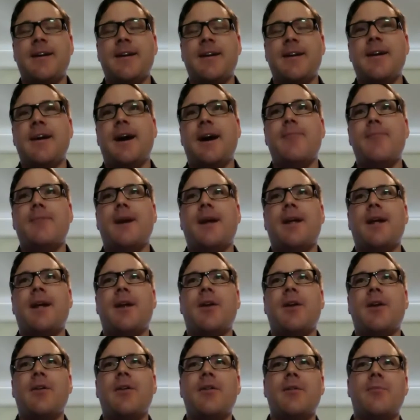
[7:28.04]

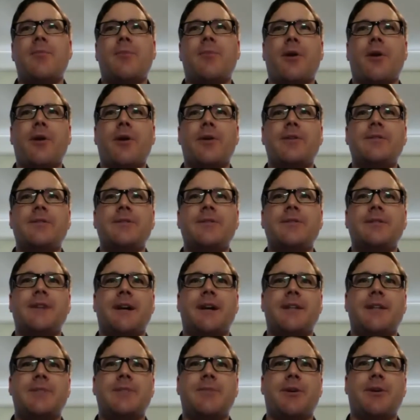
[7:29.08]
A lot of the
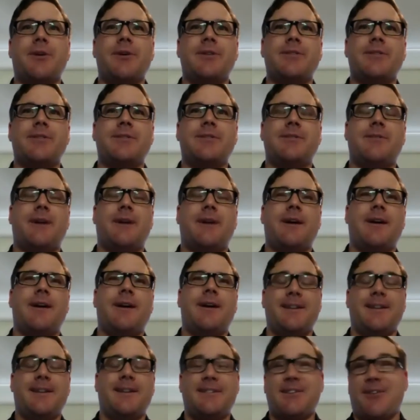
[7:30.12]
pros, I suppose,
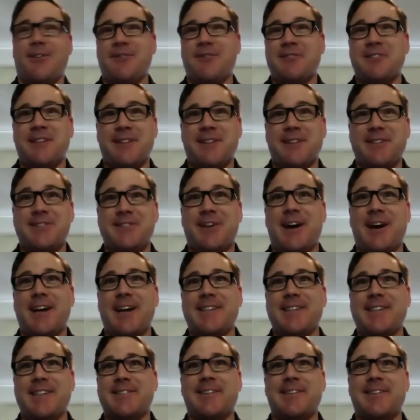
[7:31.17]
is obviously the
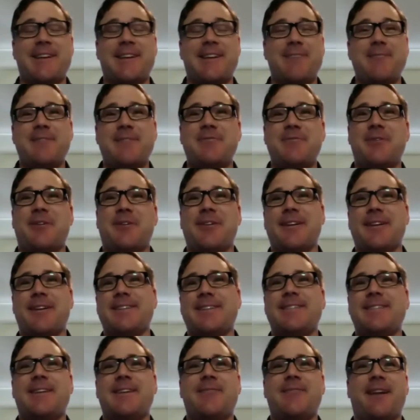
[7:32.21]
size and the image quality
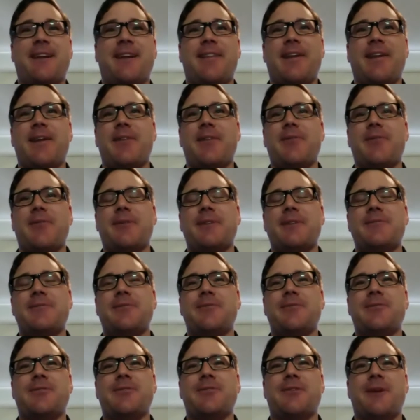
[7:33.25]
and stuff like that we were
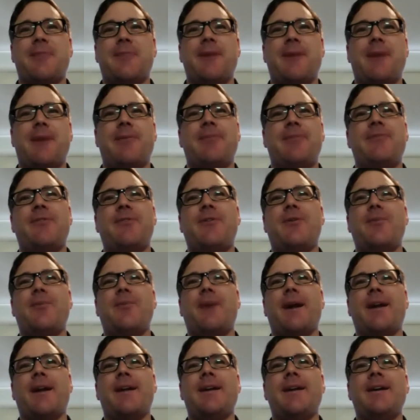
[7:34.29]
talking about before.
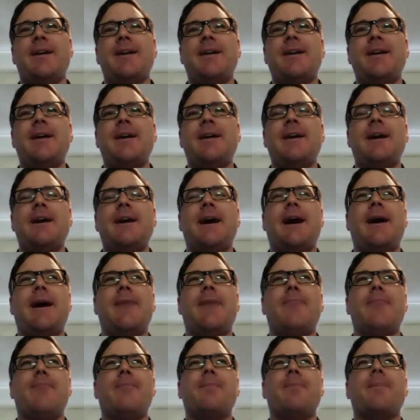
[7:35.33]
But
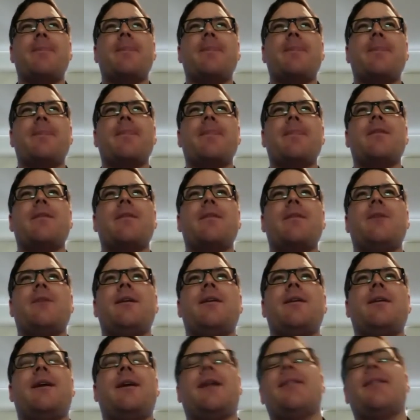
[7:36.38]

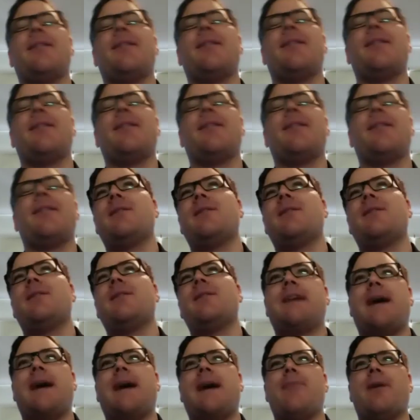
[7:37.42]
I think with
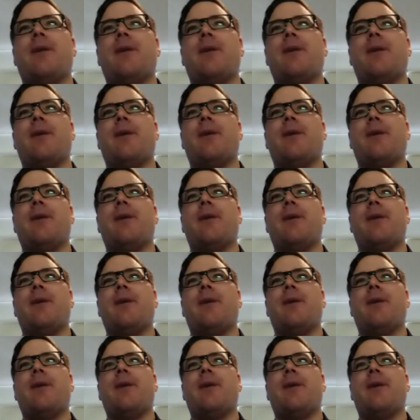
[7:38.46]
this camera from the
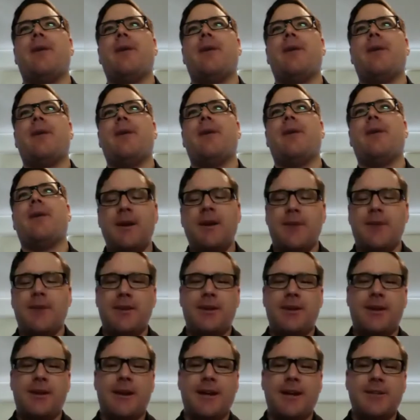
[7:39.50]
X-E2, when
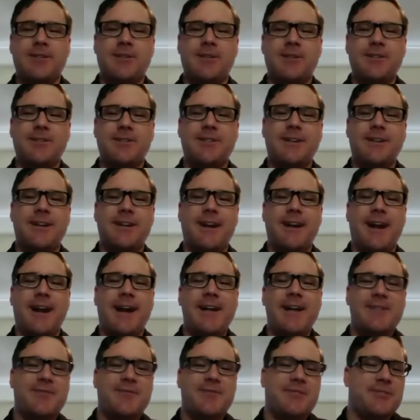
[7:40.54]
you guys used it, I
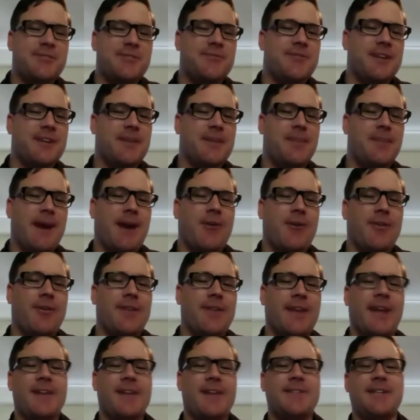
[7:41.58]
asked for some feedback on
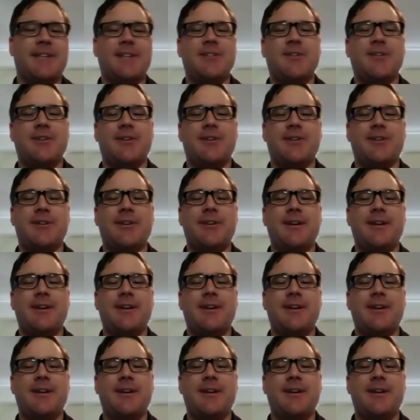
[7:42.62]
the X-E2,